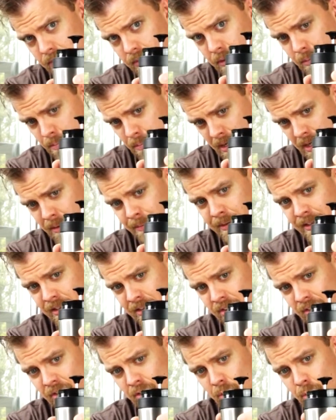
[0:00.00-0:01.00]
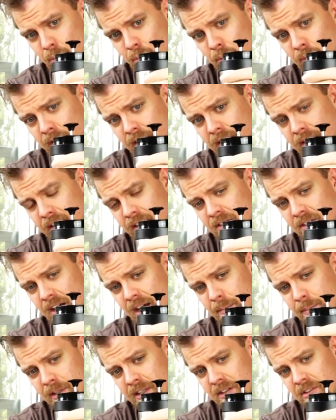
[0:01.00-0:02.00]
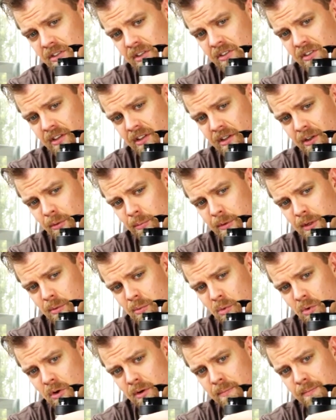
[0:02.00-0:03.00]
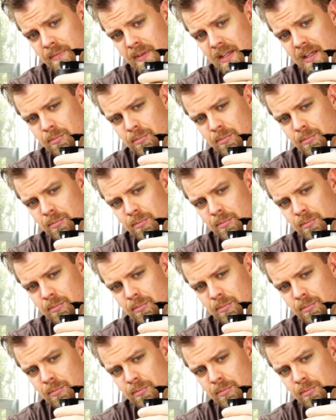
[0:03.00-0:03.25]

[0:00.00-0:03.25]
The bottom of this is cool. The top of this is a little bit warm,